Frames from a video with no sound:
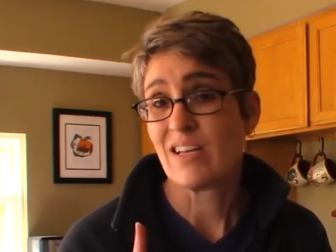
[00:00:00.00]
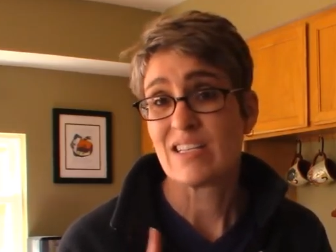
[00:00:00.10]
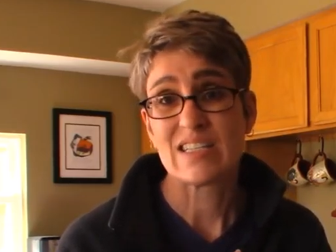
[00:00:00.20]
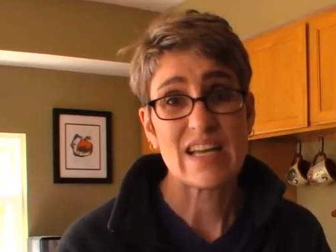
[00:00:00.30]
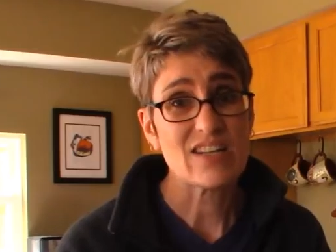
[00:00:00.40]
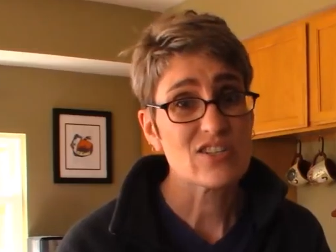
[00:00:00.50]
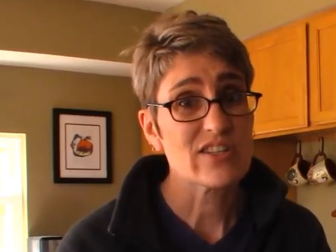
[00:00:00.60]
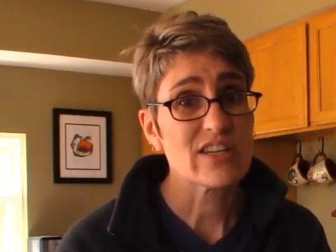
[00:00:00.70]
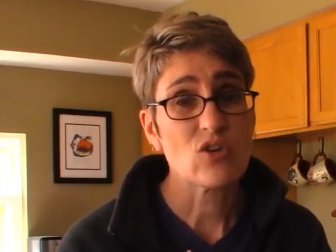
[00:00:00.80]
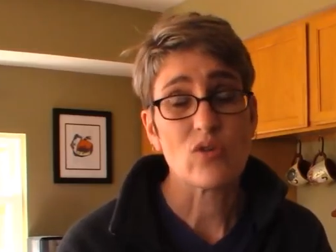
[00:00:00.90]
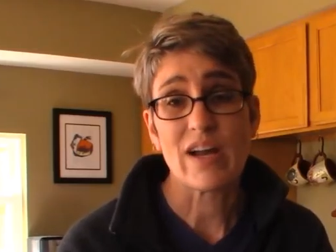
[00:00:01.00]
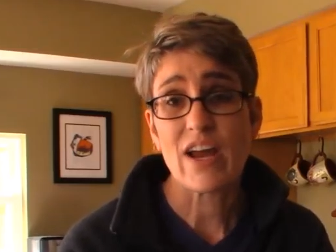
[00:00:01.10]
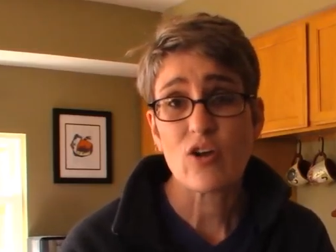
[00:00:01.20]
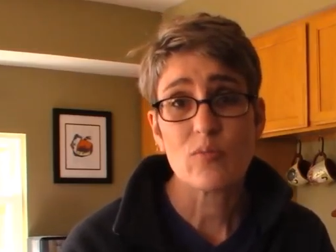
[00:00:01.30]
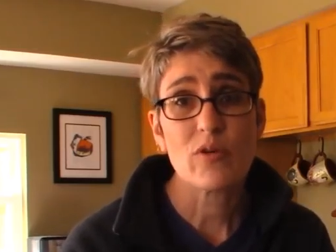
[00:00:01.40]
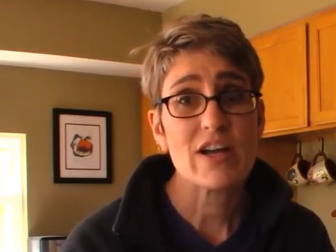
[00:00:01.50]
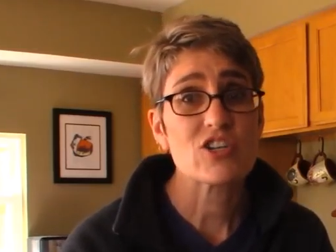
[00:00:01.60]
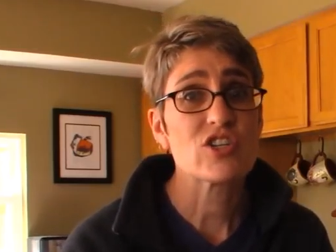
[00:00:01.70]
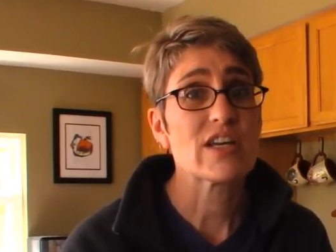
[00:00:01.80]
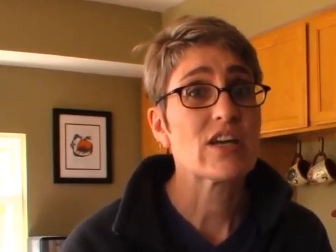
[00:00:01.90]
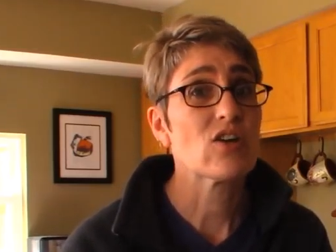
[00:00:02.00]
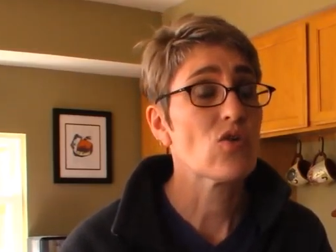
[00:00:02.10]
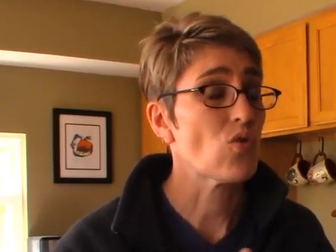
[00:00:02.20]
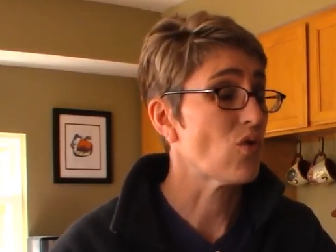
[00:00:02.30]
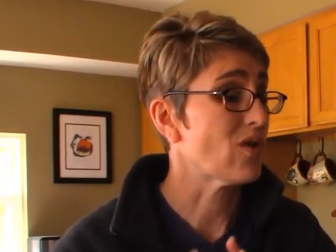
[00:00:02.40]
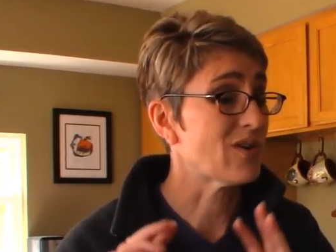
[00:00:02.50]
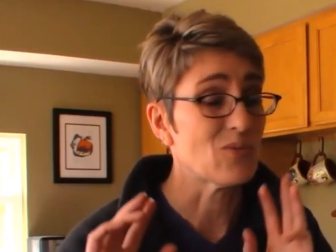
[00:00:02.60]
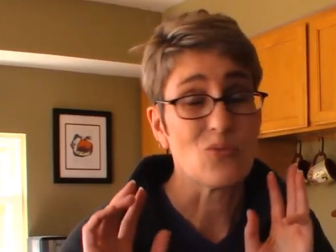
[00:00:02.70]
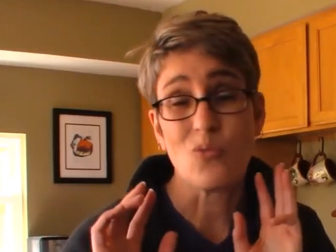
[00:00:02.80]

stenciling or airbrushing or